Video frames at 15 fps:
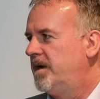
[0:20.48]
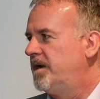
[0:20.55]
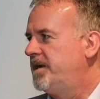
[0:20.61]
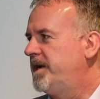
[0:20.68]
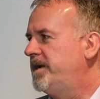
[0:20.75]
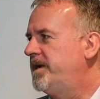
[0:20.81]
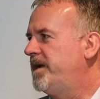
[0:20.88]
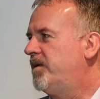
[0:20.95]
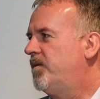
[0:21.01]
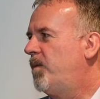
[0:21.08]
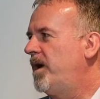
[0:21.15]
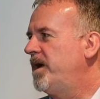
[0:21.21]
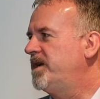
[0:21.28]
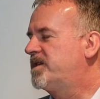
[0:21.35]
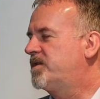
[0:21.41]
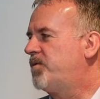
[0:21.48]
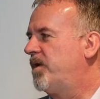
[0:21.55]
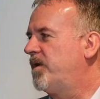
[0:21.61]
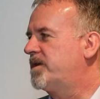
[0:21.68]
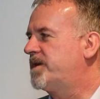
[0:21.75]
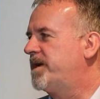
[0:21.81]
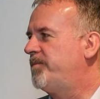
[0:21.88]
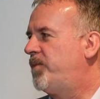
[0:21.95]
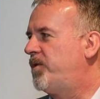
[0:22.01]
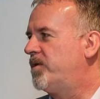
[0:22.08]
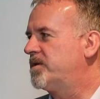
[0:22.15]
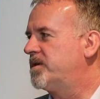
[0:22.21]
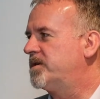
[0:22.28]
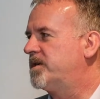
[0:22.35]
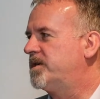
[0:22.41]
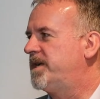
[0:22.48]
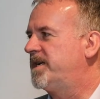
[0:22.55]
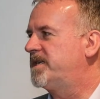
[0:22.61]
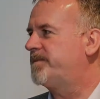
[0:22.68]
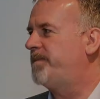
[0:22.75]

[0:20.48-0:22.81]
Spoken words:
Yeah, Neil, why is quality important to DS